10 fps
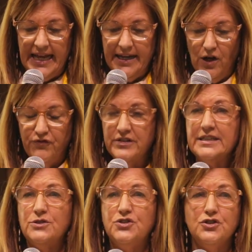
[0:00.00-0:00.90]
And hopefully
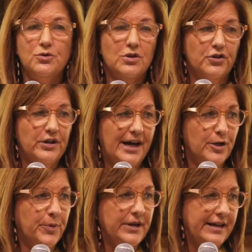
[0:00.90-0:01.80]
you too will learn how
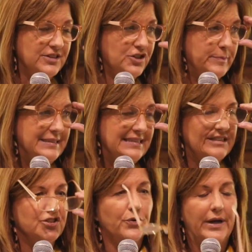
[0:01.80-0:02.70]
to pronounce her
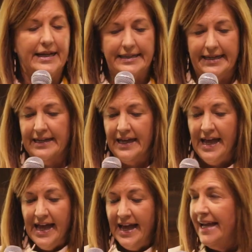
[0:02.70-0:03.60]
business correctly.
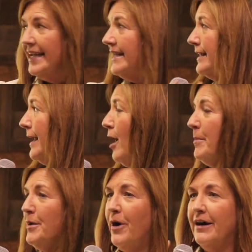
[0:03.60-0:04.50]
Help
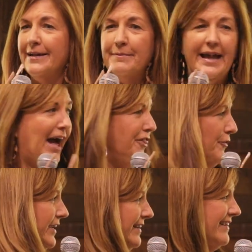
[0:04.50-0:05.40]
me welcome
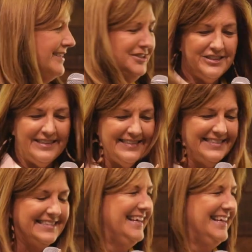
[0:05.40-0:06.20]
Katherine. There she is.